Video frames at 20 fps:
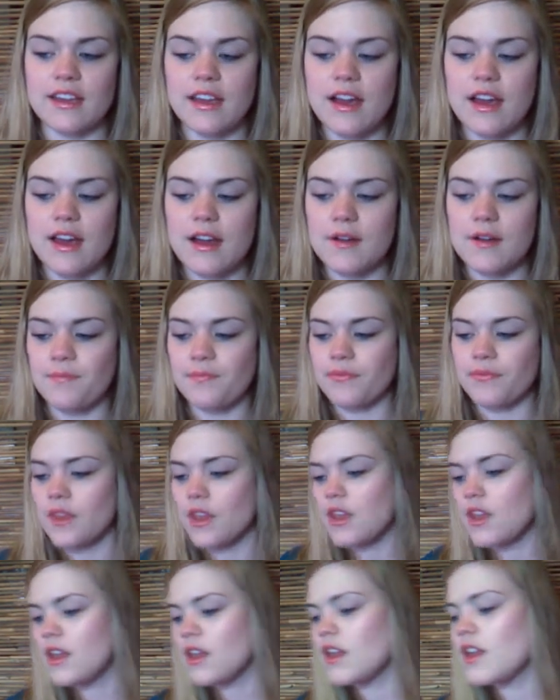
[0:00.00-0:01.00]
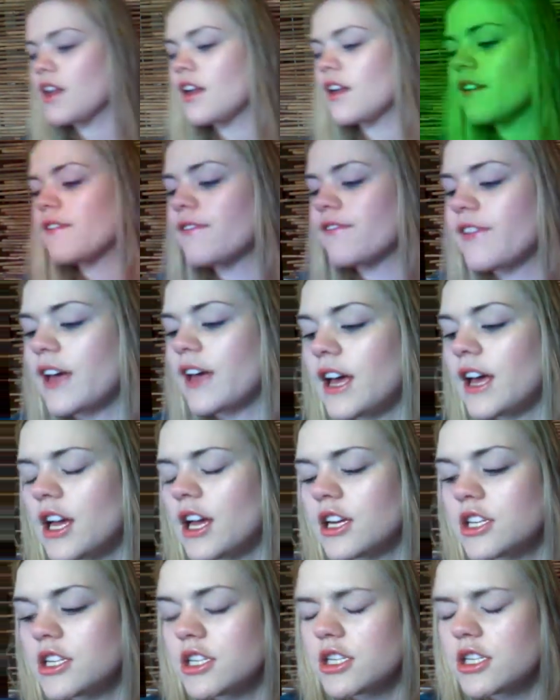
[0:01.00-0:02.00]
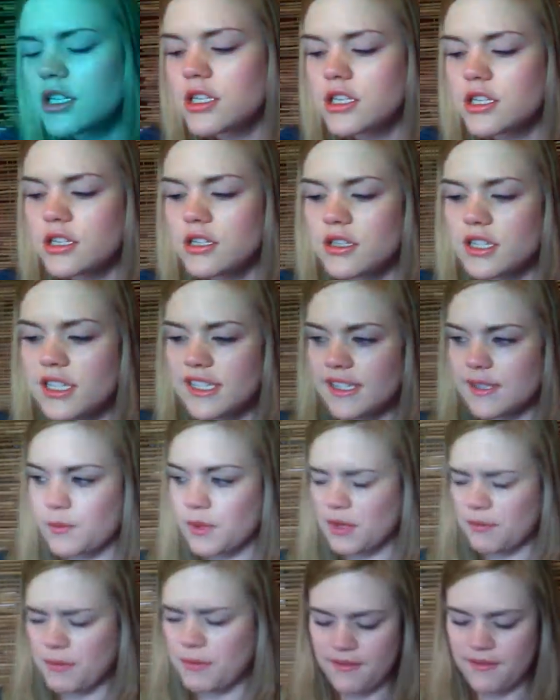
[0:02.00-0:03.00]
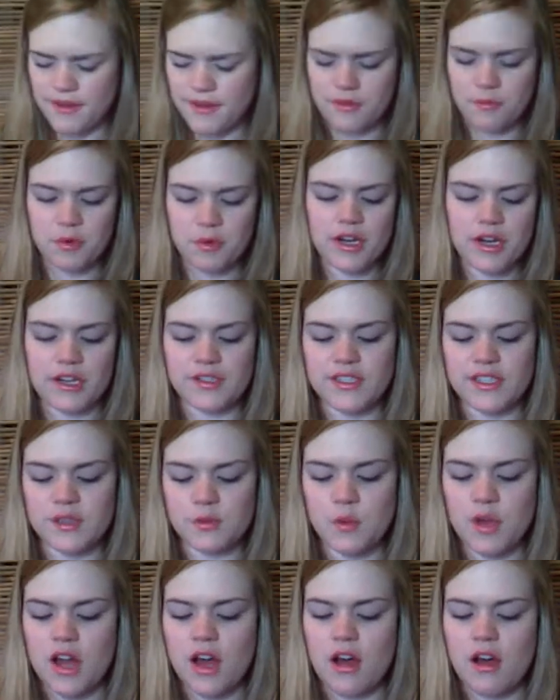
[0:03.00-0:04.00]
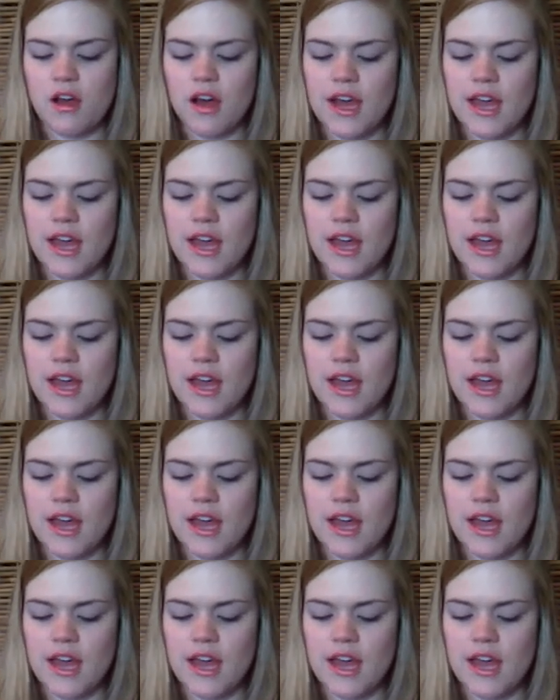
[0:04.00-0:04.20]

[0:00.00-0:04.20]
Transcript: In fact, this is one of my favorite products as well.